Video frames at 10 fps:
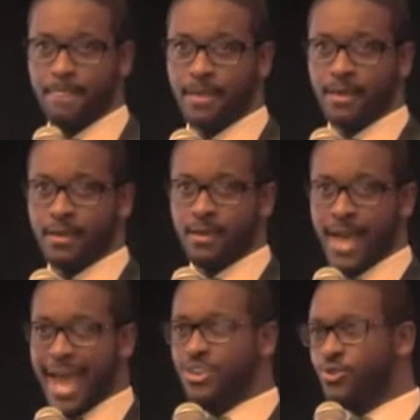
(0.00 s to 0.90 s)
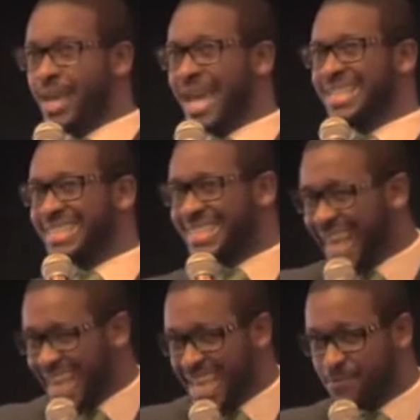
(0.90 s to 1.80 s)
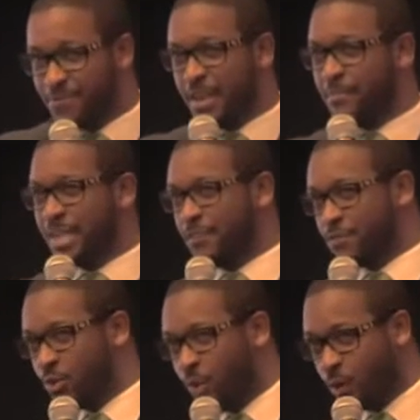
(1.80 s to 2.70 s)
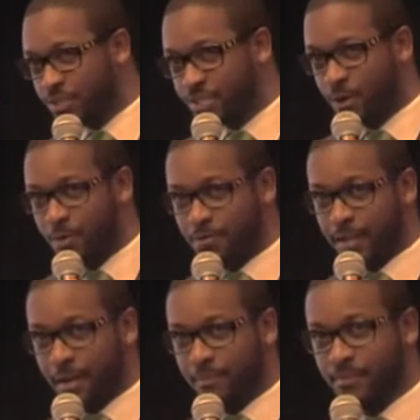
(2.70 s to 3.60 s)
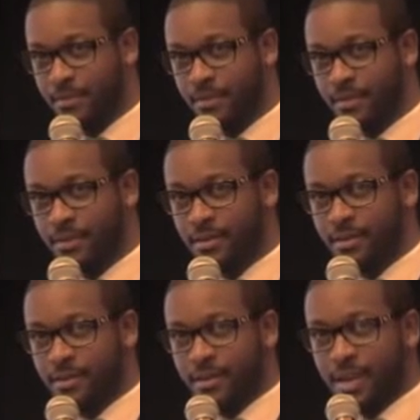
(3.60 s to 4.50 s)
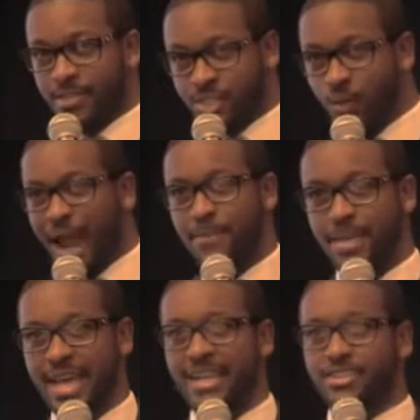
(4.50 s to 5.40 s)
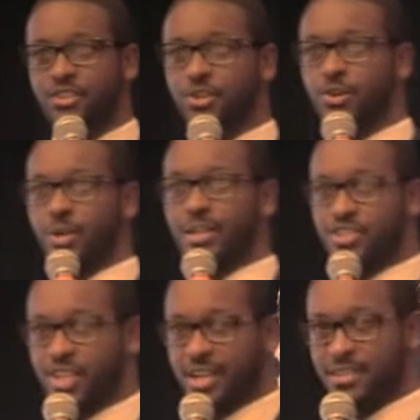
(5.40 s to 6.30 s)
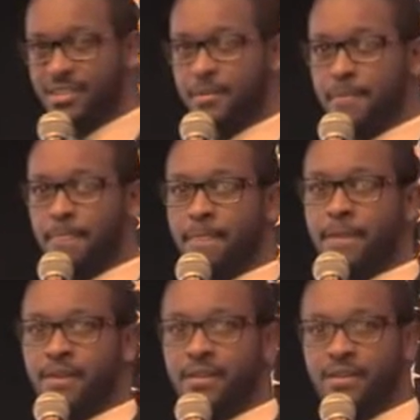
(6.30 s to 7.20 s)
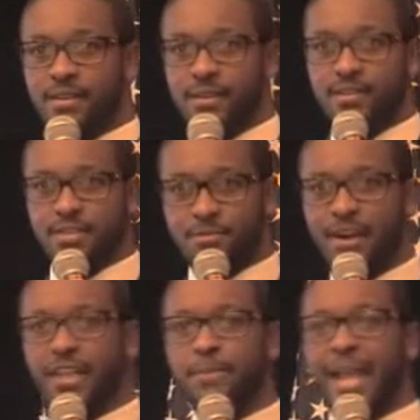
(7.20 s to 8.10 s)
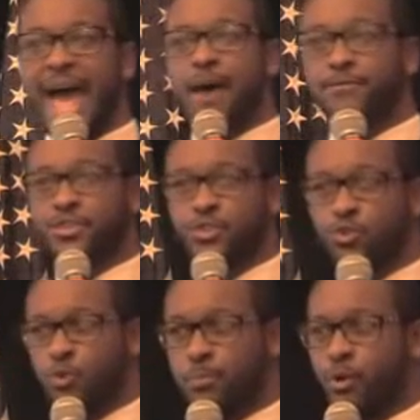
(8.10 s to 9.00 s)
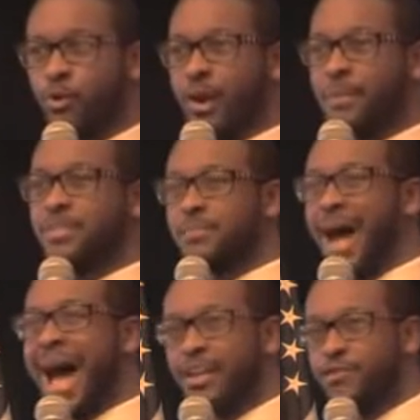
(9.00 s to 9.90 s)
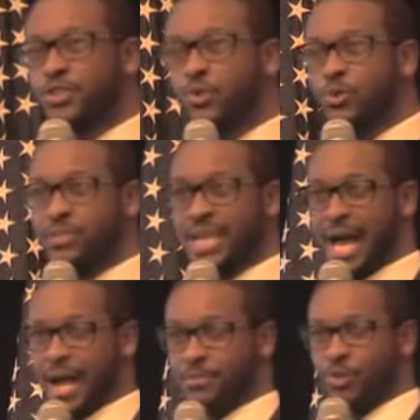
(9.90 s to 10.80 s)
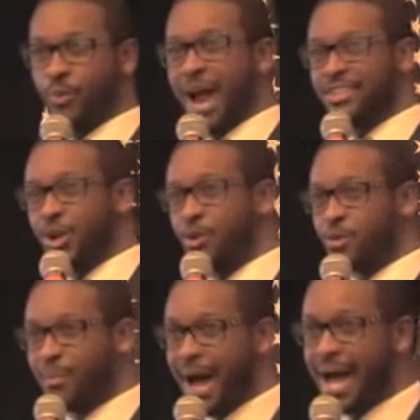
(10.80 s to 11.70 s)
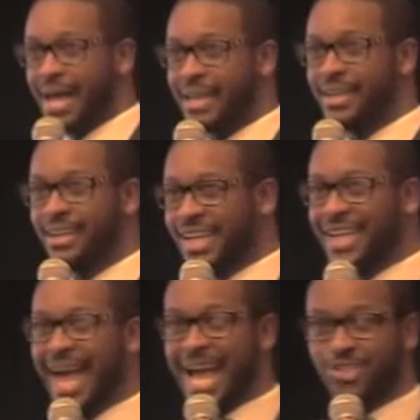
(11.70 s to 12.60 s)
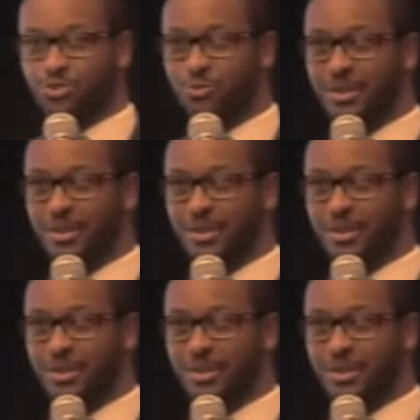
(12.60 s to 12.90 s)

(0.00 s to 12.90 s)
them. And you can't save them if you won't serve them. And so what I began to do is just develop an after-school program, some out-of-school time, to where I turned my classroom